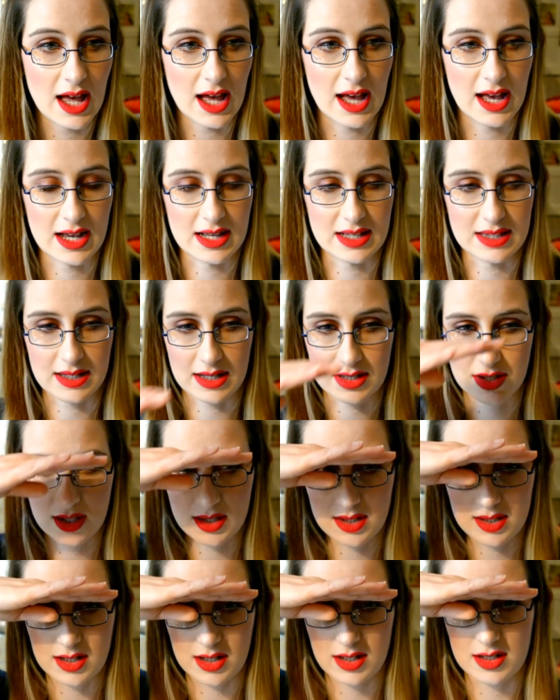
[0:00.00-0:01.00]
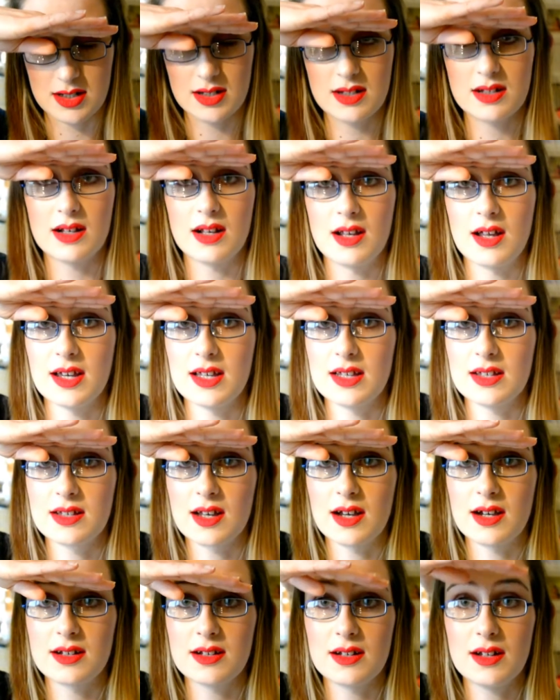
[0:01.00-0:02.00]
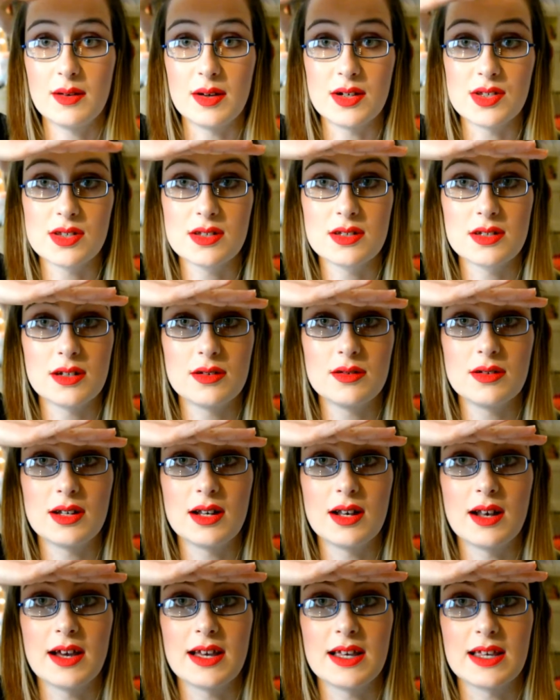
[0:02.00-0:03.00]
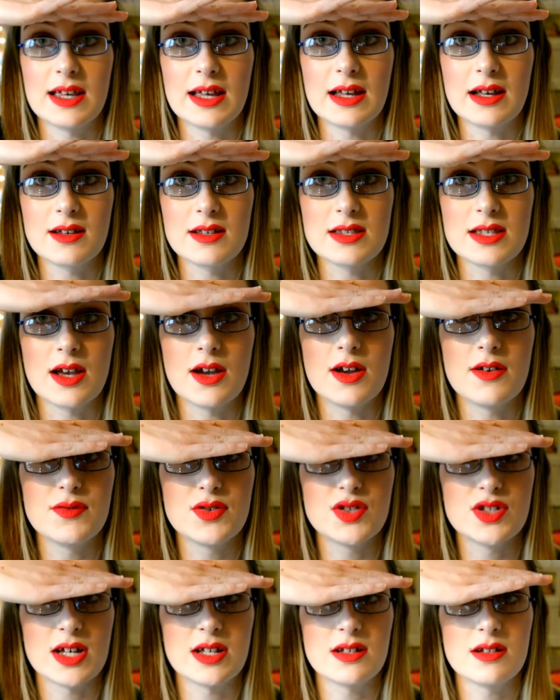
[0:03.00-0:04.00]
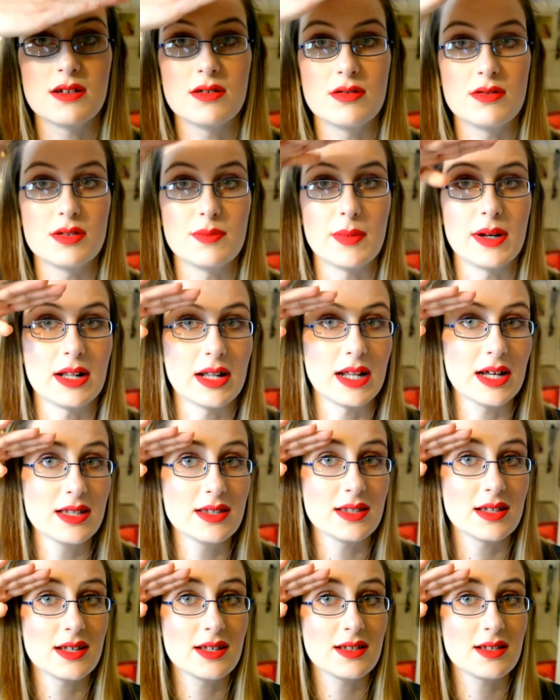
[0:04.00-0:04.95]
And I just don't like it because it overshadows my glasses.